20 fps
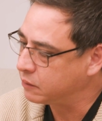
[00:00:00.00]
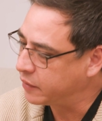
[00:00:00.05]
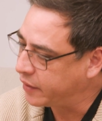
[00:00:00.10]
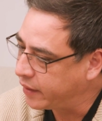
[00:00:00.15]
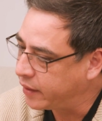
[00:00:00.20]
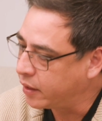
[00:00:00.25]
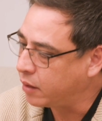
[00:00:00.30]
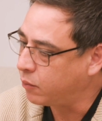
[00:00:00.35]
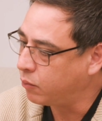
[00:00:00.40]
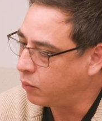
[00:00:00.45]

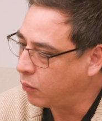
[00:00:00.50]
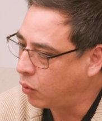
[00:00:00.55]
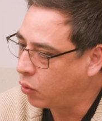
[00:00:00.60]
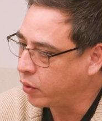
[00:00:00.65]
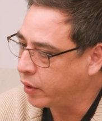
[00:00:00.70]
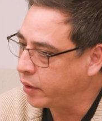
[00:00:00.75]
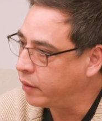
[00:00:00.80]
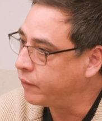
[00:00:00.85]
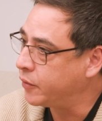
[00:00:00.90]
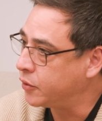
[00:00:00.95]
getting
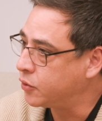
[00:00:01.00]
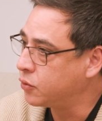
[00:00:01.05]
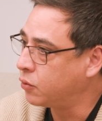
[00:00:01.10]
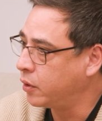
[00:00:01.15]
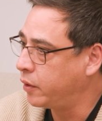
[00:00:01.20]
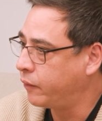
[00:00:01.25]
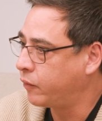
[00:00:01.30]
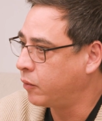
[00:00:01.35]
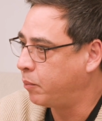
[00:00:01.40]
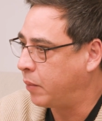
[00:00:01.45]
more
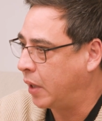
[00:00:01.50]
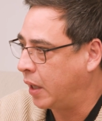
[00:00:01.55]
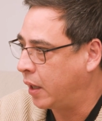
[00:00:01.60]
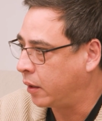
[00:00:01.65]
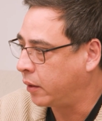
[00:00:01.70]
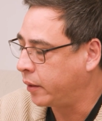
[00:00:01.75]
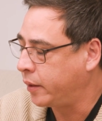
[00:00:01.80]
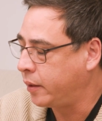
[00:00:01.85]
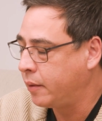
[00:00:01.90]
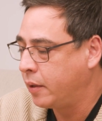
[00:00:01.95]
inventory from
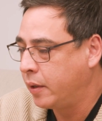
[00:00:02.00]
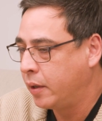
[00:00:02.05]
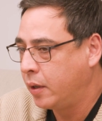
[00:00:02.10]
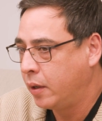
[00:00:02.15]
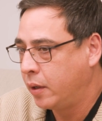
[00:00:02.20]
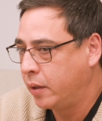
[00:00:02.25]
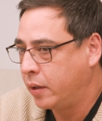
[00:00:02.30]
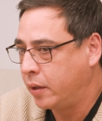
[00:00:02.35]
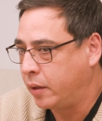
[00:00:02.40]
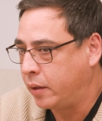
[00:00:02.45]
Bali,
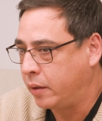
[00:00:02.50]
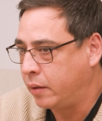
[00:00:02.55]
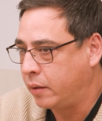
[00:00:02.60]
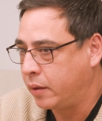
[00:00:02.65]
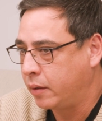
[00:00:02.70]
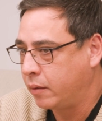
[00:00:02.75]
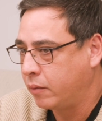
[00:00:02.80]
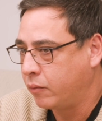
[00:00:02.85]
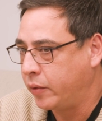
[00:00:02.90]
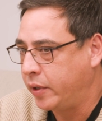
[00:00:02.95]

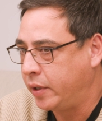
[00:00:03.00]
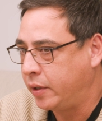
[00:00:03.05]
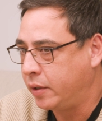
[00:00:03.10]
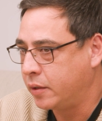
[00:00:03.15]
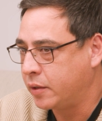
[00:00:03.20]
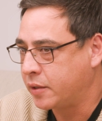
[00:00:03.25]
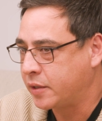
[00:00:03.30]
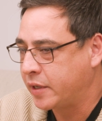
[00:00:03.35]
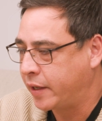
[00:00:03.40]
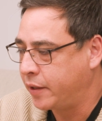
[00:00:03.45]
and we
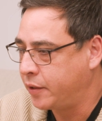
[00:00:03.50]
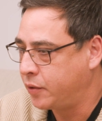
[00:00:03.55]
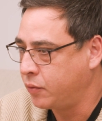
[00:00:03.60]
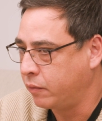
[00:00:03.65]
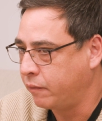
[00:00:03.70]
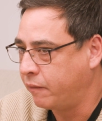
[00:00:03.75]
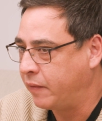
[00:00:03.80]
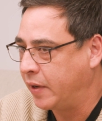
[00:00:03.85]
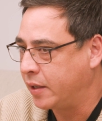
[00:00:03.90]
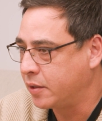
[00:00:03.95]
decided to
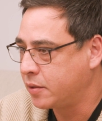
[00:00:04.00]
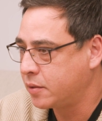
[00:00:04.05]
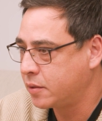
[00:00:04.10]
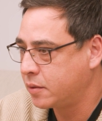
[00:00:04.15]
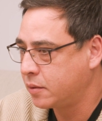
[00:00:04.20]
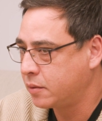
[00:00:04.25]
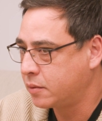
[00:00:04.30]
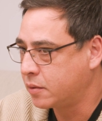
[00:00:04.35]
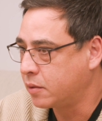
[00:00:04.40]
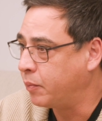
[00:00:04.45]

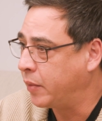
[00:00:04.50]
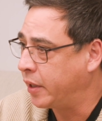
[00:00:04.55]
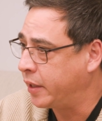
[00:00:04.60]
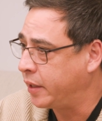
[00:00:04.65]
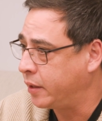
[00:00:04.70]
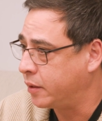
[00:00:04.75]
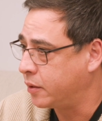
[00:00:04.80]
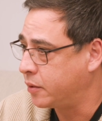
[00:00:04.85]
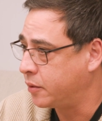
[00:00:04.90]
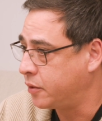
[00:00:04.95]
invest some
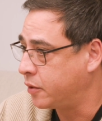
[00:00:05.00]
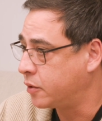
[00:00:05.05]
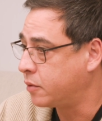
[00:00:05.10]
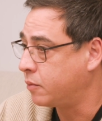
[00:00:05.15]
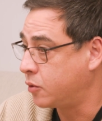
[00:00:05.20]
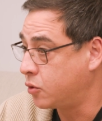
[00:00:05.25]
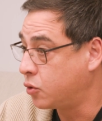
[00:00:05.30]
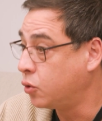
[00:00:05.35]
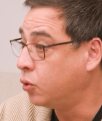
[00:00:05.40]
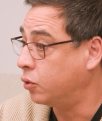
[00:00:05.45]
money into just
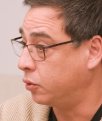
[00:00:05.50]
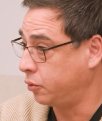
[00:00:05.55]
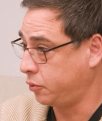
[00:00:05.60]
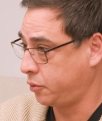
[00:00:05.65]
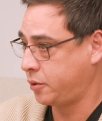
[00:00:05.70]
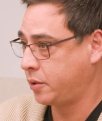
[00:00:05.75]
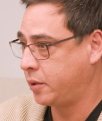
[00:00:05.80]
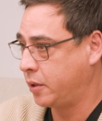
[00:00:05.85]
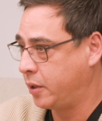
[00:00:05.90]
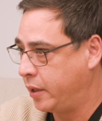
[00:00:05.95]

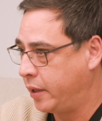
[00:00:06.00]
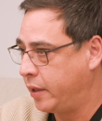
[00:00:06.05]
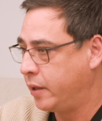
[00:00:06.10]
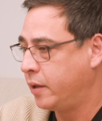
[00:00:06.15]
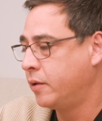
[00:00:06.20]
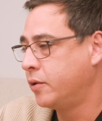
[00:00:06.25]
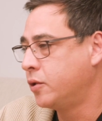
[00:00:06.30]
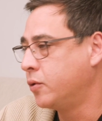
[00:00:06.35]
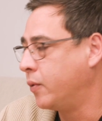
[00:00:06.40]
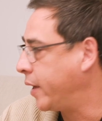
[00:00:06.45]
tools,
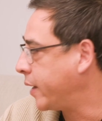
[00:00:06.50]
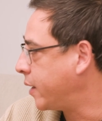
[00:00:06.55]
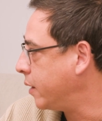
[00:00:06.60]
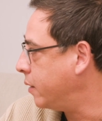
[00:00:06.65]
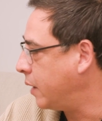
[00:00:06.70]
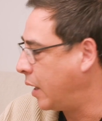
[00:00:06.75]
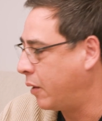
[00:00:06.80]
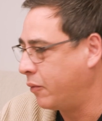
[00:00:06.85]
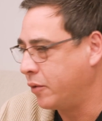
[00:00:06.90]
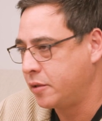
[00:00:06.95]
so
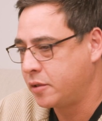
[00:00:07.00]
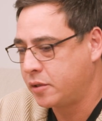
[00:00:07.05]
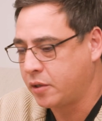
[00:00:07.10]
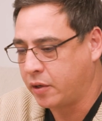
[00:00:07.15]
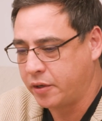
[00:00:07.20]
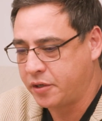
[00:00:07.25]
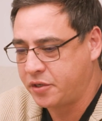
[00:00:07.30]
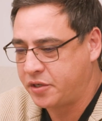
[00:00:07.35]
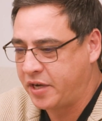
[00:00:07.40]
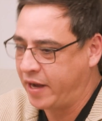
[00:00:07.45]
I would
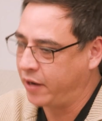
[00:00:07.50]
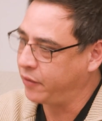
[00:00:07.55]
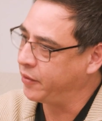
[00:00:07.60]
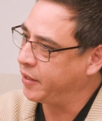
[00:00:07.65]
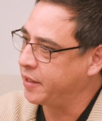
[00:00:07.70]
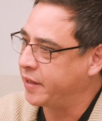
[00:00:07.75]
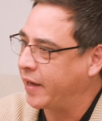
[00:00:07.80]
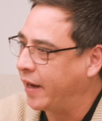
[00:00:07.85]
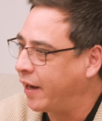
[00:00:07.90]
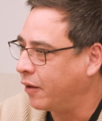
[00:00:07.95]
start
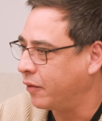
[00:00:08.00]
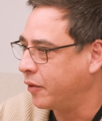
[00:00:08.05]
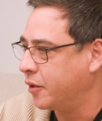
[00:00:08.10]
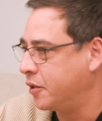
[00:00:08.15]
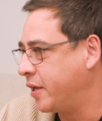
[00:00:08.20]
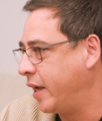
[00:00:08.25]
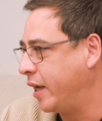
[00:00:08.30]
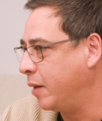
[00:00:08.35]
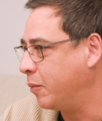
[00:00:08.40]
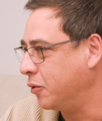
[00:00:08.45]
tearing down the
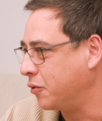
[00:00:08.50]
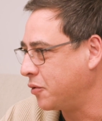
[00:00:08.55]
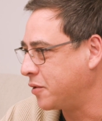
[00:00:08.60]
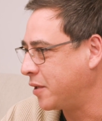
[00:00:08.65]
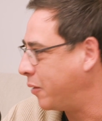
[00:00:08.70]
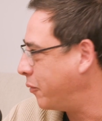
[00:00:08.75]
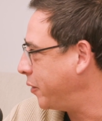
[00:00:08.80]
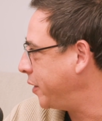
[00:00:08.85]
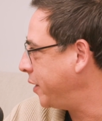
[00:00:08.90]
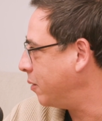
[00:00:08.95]
tables
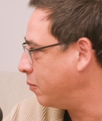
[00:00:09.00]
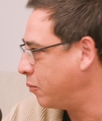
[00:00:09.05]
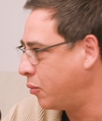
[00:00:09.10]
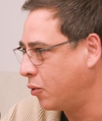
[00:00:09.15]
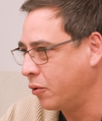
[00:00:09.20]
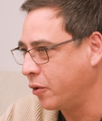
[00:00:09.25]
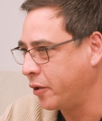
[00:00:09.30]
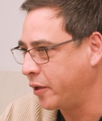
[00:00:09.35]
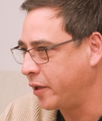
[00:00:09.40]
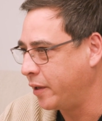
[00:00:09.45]
that we
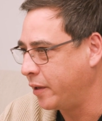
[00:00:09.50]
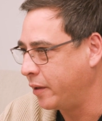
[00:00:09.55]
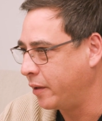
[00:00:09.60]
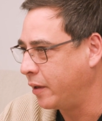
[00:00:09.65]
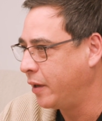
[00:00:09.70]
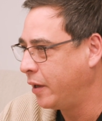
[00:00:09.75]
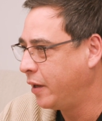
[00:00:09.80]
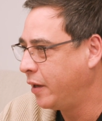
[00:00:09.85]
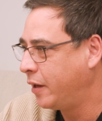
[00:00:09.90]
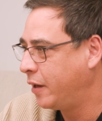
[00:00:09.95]
imported and